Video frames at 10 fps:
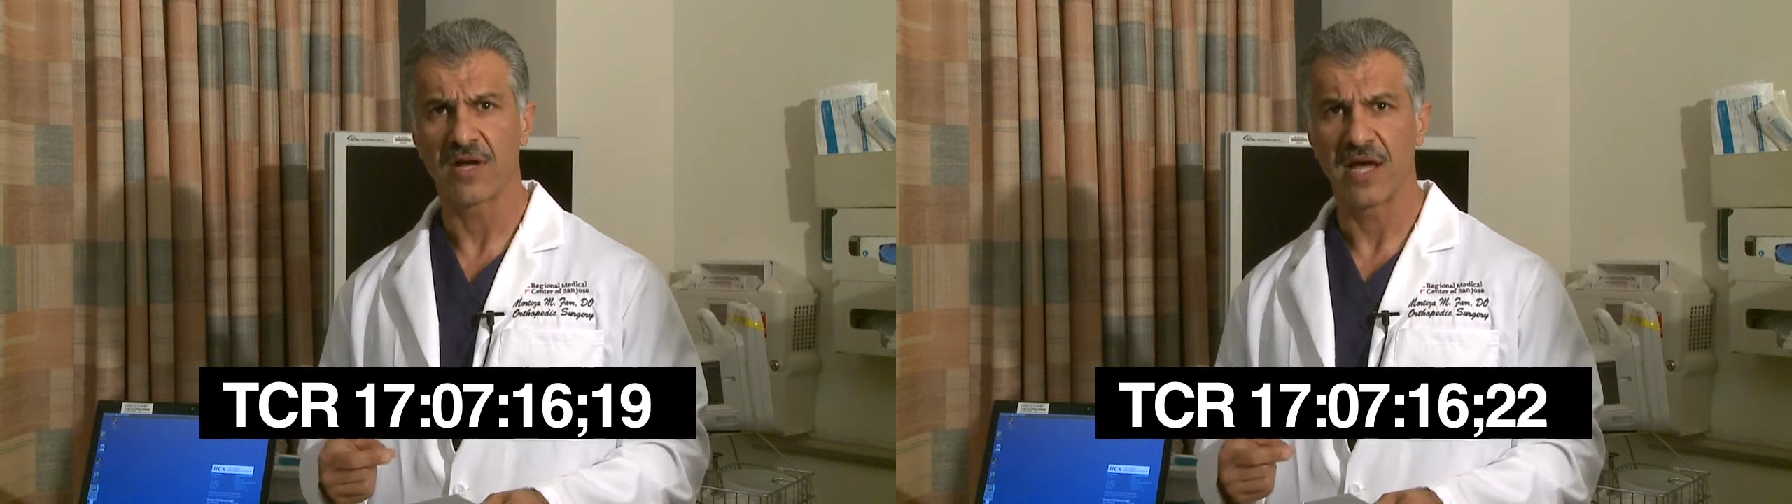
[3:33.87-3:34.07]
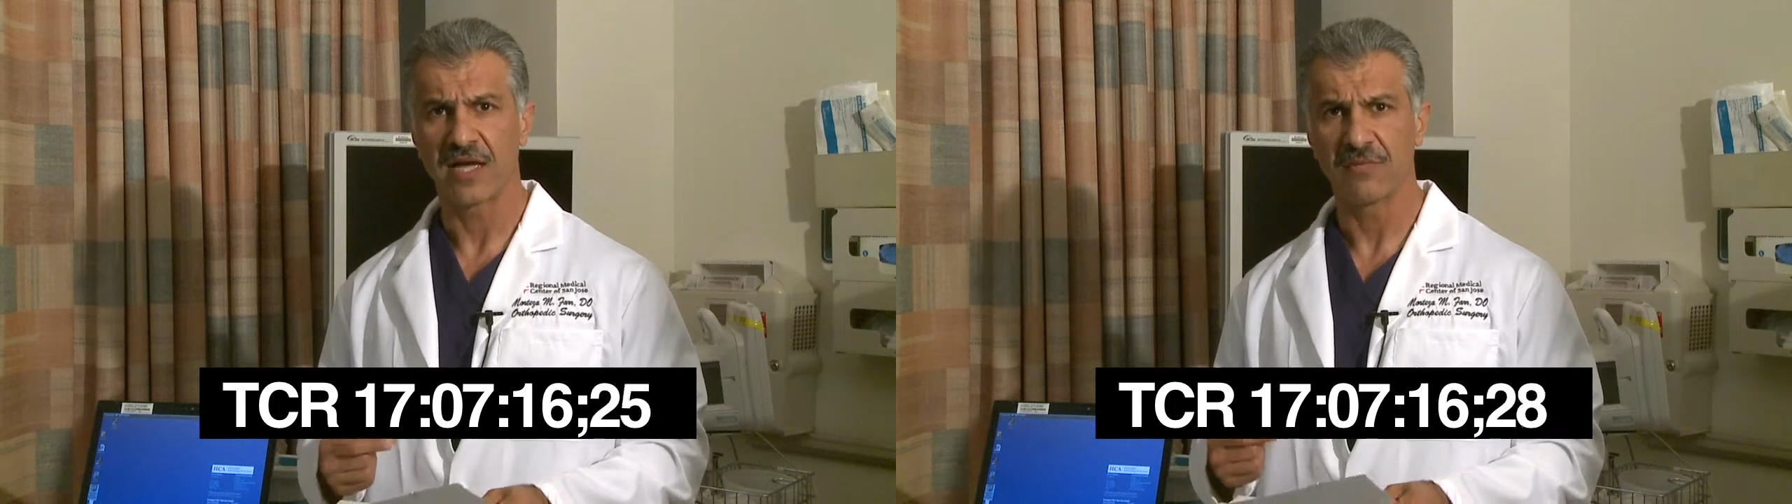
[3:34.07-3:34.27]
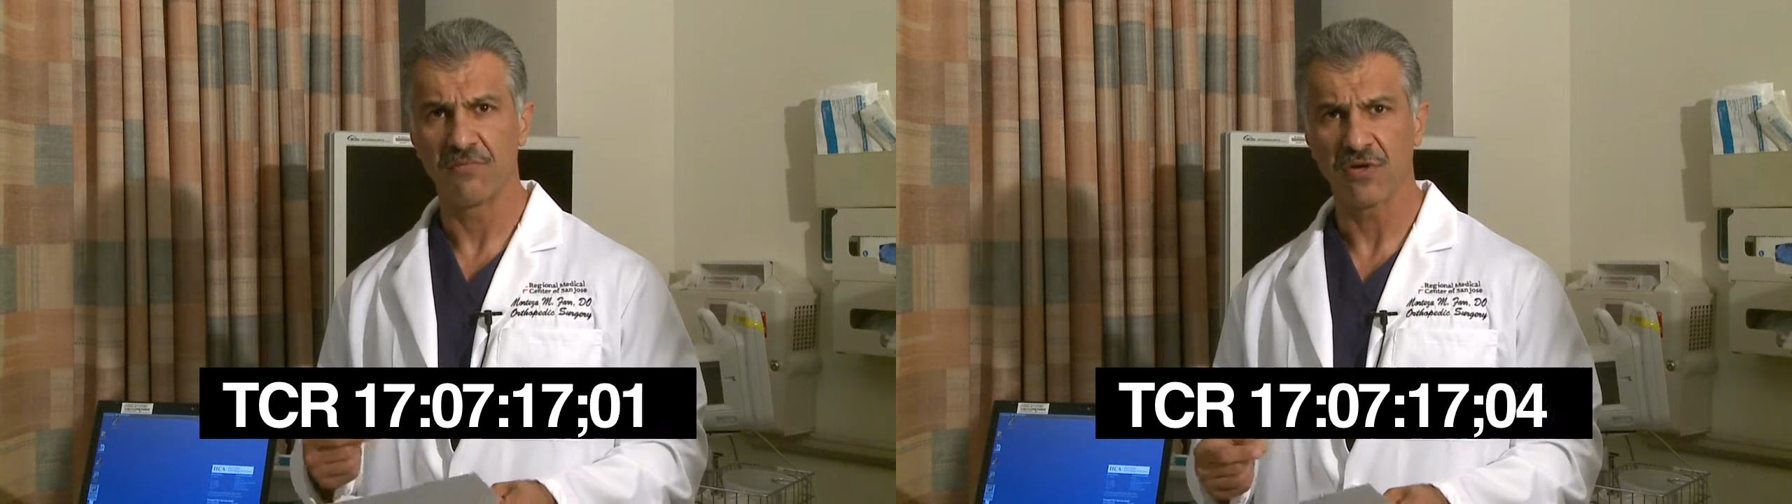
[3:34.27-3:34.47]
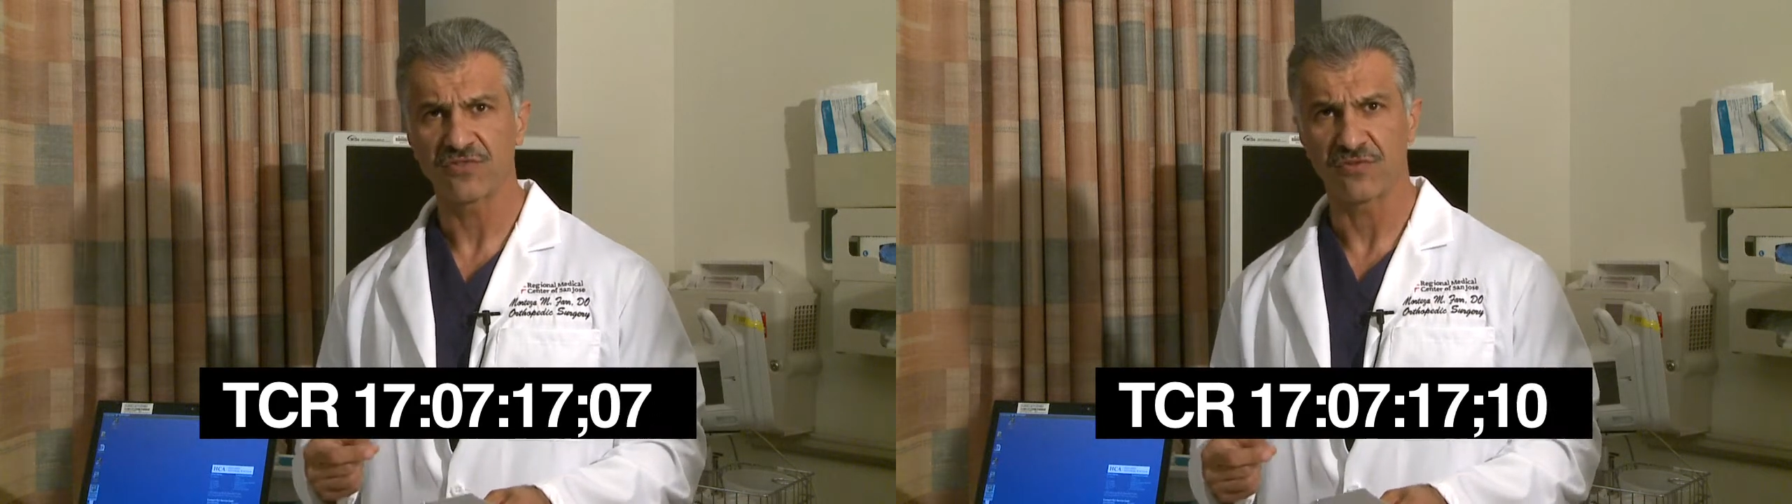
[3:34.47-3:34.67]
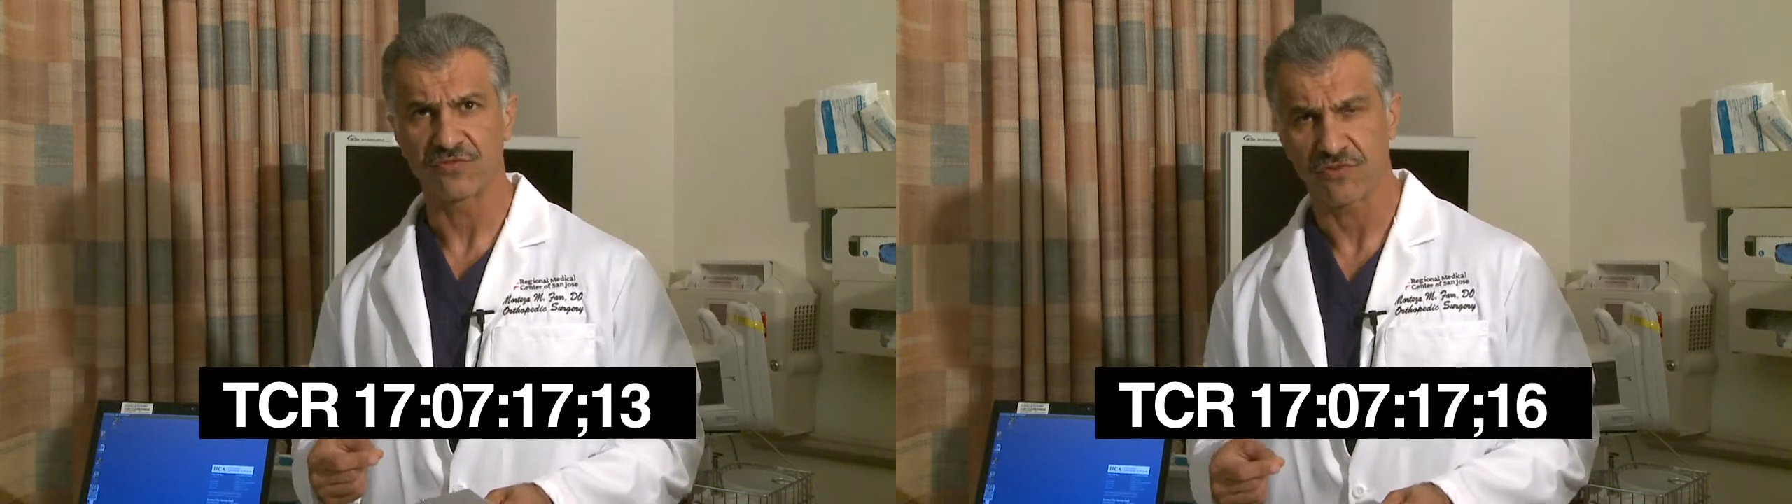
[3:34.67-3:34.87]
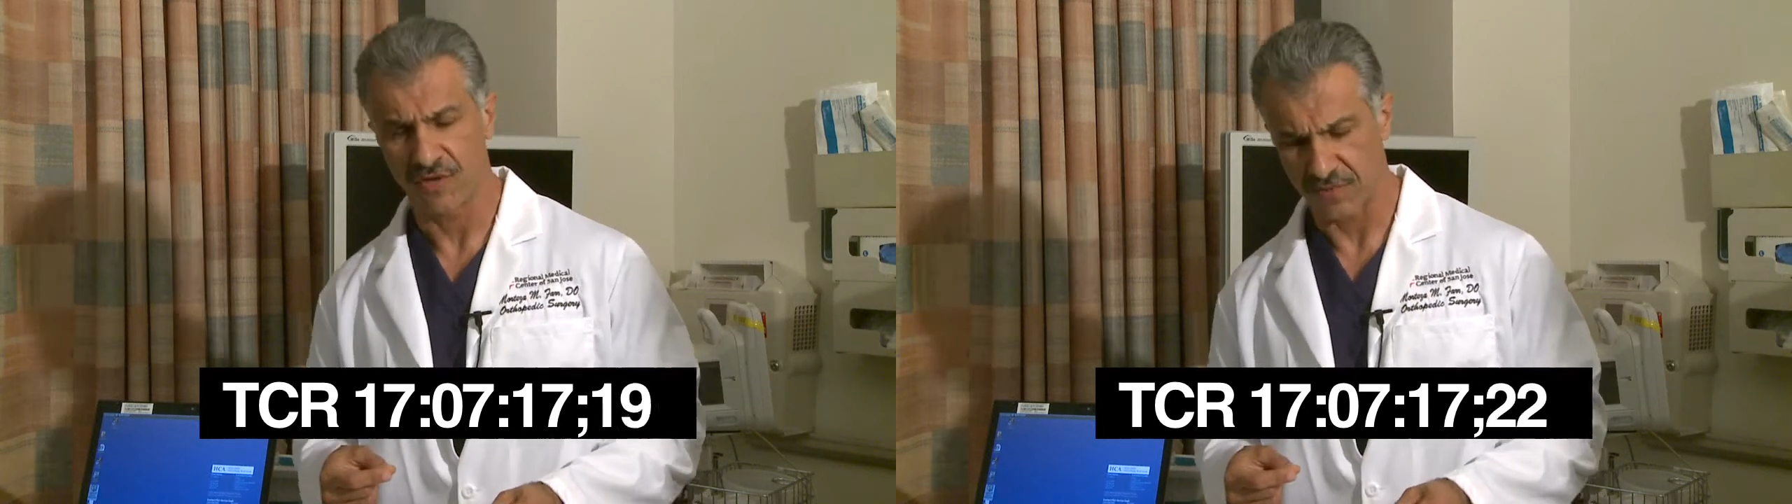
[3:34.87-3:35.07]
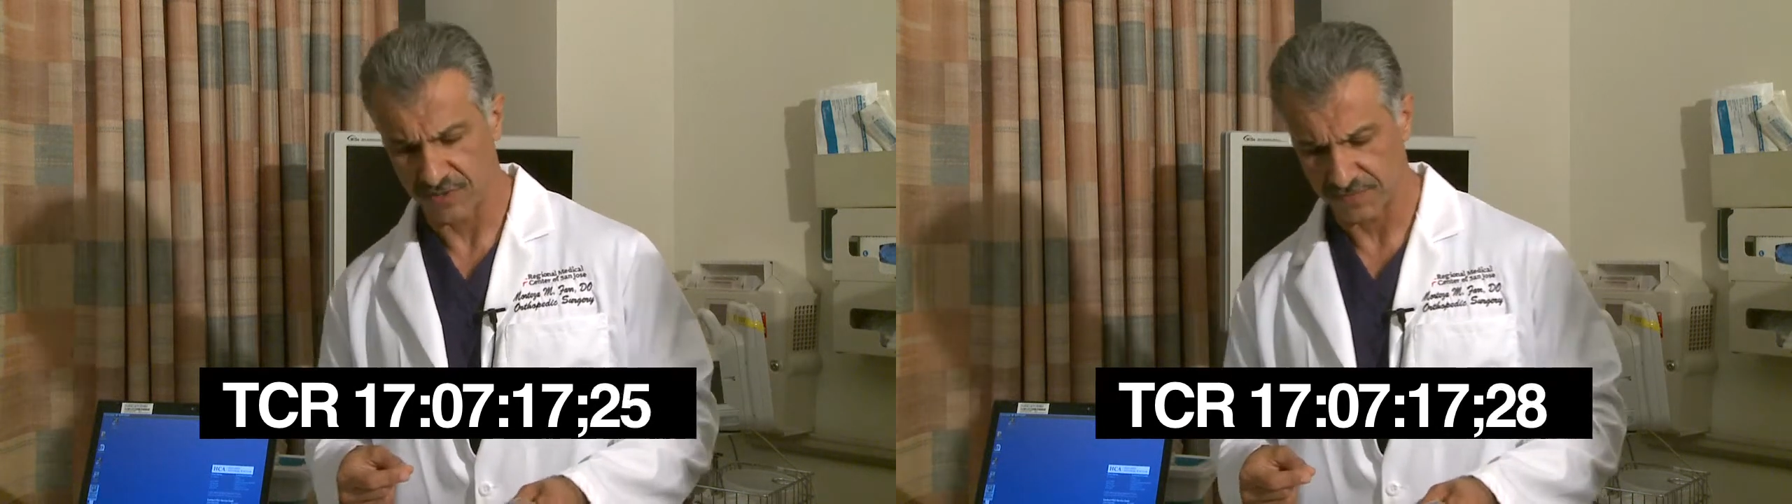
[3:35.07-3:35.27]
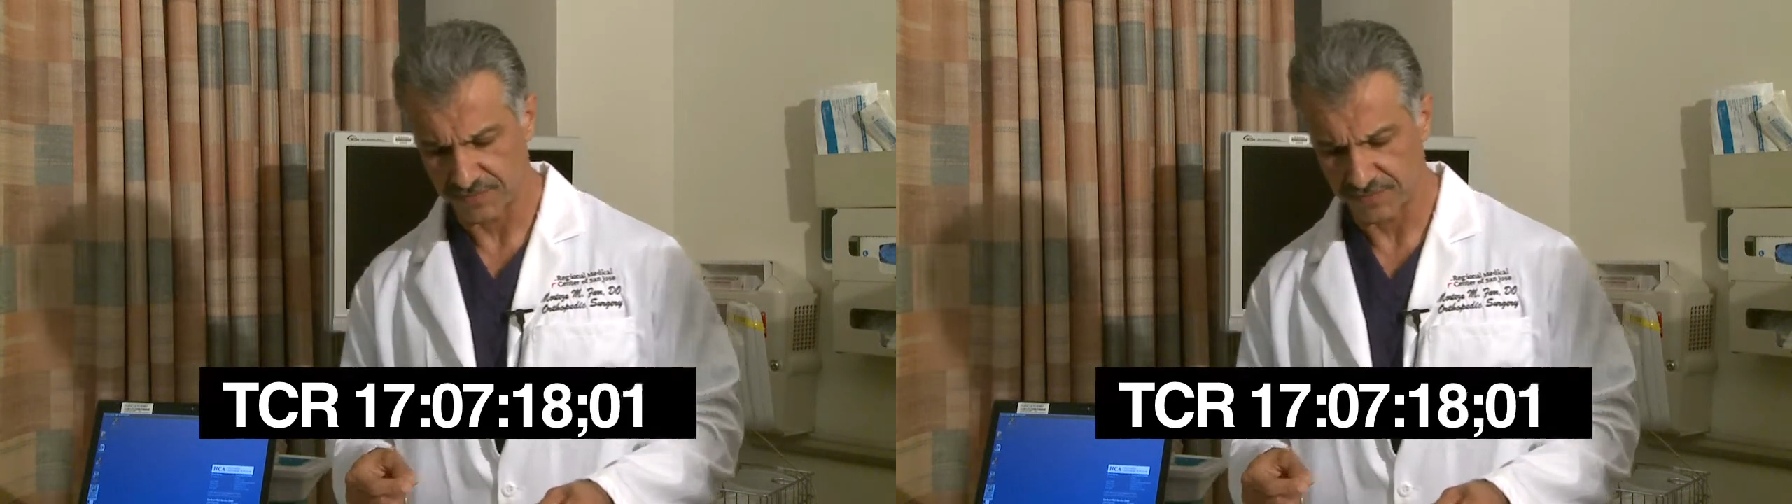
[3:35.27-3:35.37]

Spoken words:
and muscle trauma.